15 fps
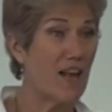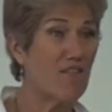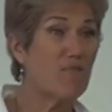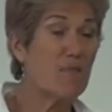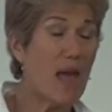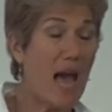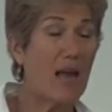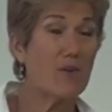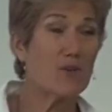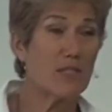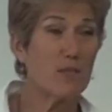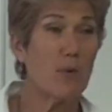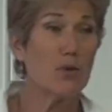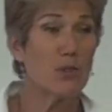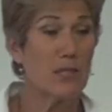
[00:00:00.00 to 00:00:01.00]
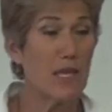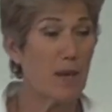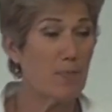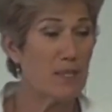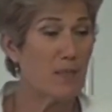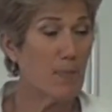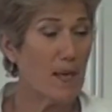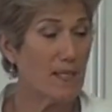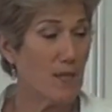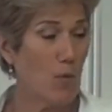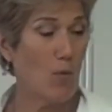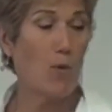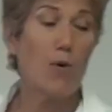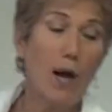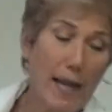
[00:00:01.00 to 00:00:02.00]
If matter is mostly empty space,
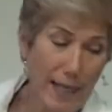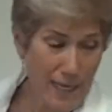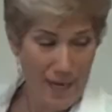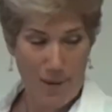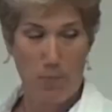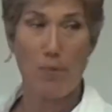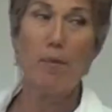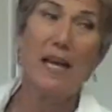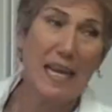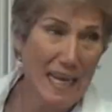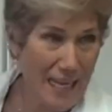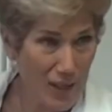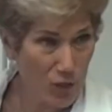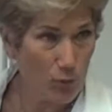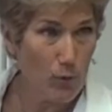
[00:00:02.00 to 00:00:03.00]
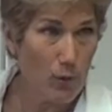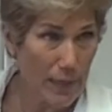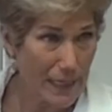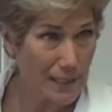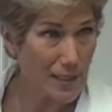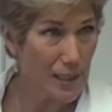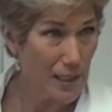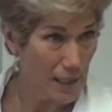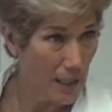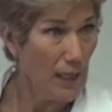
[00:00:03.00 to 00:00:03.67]
then why can't I put my hand through it?